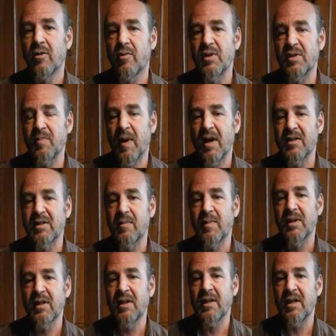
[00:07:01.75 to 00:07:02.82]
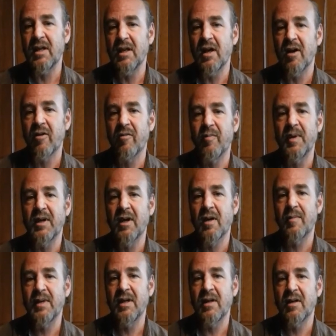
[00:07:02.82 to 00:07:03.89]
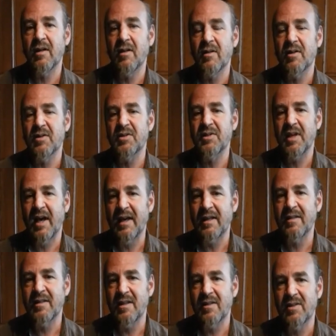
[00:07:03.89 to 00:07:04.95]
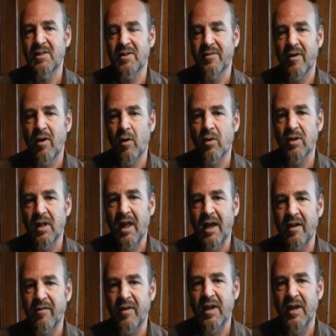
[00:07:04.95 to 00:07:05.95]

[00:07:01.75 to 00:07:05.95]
the responsibility of becoming the scientists of our own life,